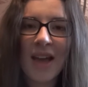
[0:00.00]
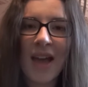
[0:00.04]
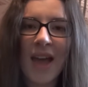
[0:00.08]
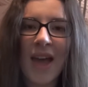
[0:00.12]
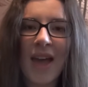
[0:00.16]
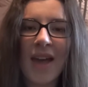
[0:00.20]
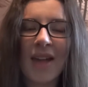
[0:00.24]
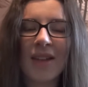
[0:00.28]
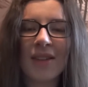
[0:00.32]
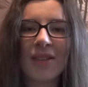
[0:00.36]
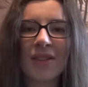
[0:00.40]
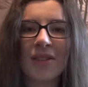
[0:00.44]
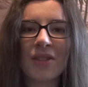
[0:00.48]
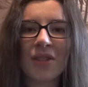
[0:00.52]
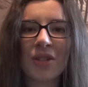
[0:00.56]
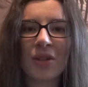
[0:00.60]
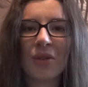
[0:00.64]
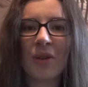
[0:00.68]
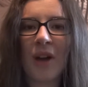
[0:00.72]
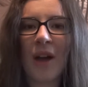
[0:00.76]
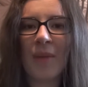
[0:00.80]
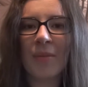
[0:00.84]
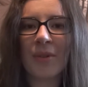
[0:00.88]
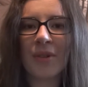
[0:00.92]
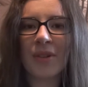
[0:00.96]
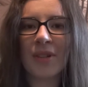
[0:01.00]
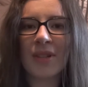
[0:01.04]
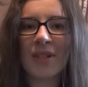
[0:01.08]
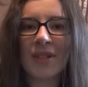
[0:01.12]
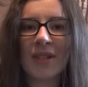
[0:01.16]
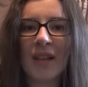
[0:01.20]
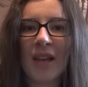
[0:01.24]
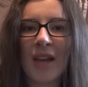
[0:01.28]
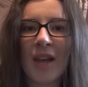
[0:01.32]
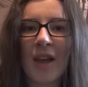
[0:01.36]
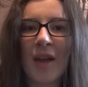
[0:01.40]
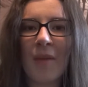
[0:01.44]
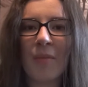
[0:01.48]
and so I'm going to
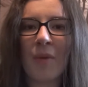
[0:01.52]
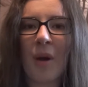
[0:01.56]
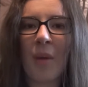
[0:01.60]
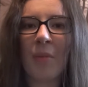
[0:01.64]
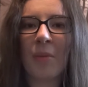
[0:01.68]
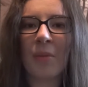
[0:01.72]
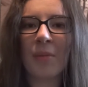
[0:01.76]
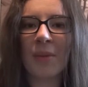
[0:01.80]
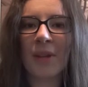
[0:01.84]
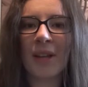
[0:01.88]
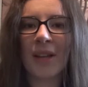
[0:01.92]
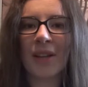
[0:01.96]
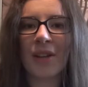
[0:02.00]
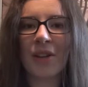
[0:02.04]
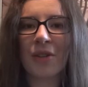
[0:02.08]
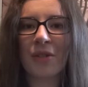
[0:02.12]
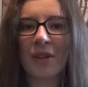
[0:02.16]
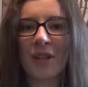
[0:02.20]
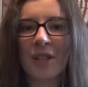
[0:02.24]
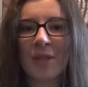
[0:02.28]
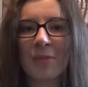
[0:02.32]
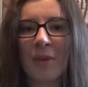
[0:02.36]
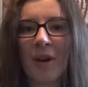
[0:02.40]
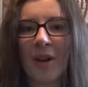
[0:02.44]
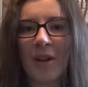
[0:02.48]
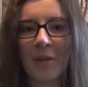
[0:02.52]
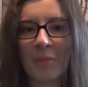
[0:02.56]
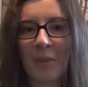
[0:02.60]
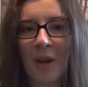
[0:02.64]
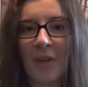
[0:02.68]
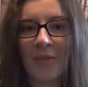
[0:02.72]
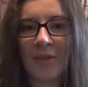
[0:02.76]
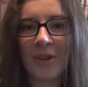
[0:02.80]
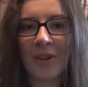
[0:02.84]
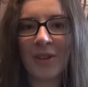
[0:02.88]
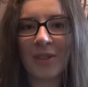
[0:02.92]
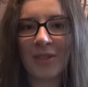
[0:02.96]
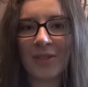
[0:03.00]
say probably like a green spotted
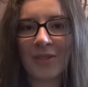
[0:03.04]
puffer